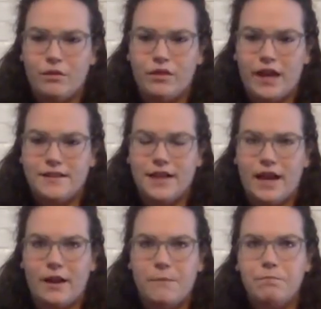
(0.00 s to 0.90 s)
through that
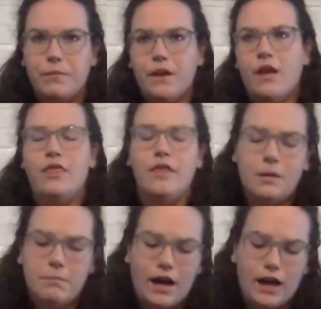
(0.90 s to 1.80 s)
day,
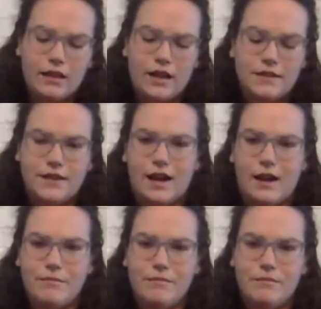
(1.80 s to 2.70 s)
then pile on top